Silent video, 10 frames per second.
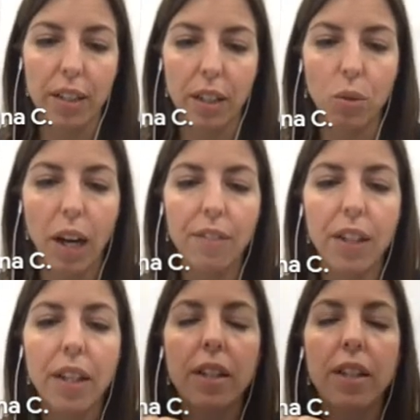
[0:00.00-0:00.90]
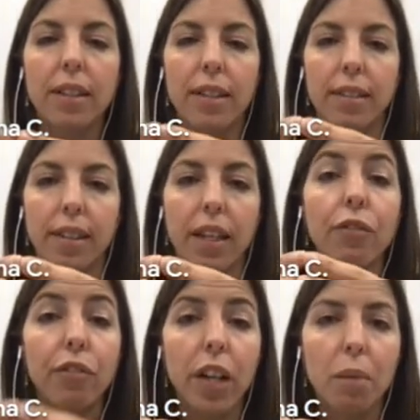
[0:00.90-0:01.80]
that you have here that they
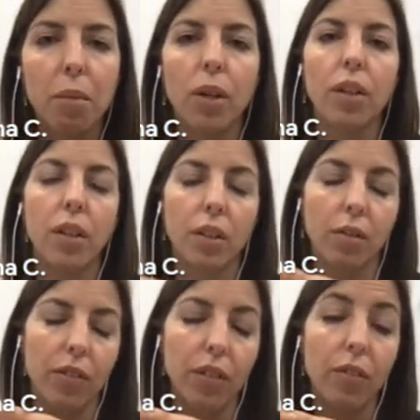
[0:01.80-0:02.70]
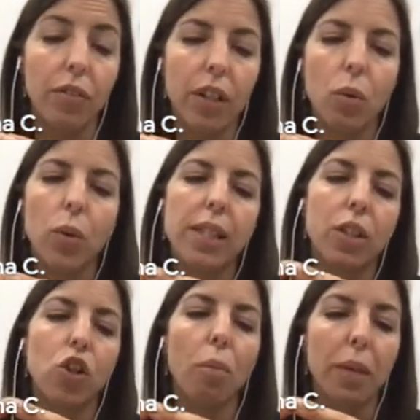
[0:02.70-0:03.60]
infer with
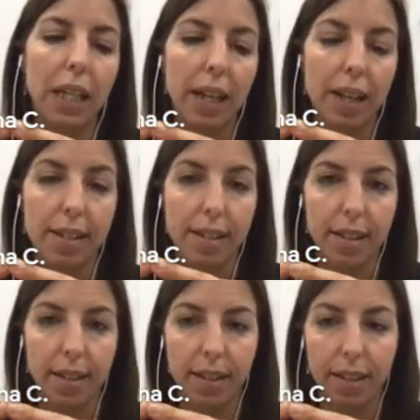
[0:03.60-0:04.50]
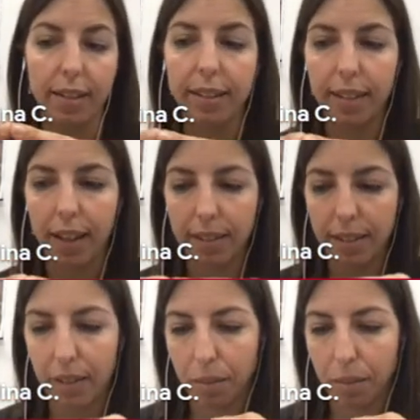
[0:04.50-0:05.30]
no MIlli-Lens detected.